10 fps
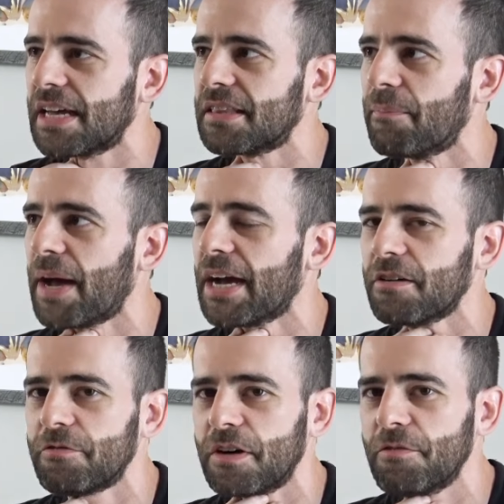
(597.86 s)
at the back
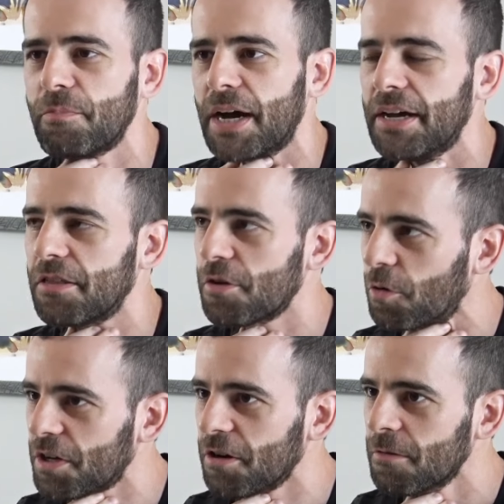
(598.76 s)
of my
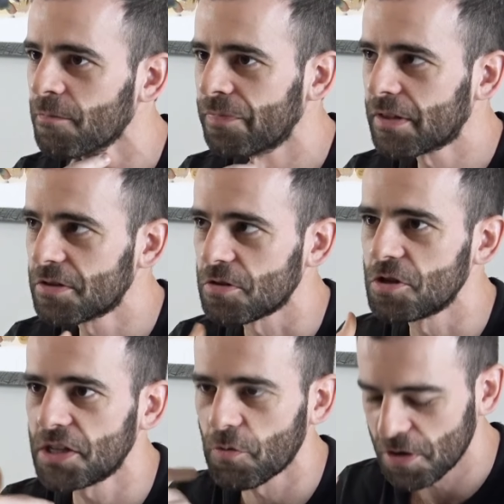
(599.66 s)
throat here. So
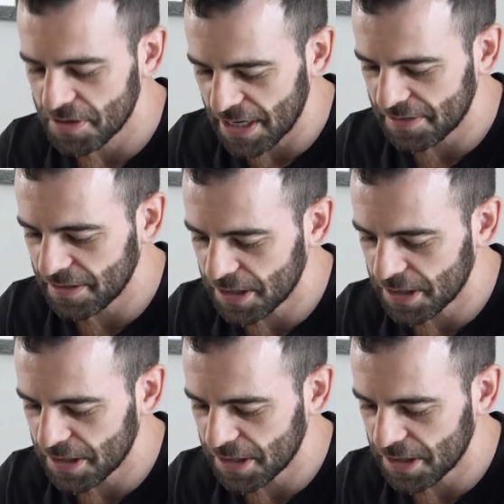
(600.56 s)
usually when you're tasting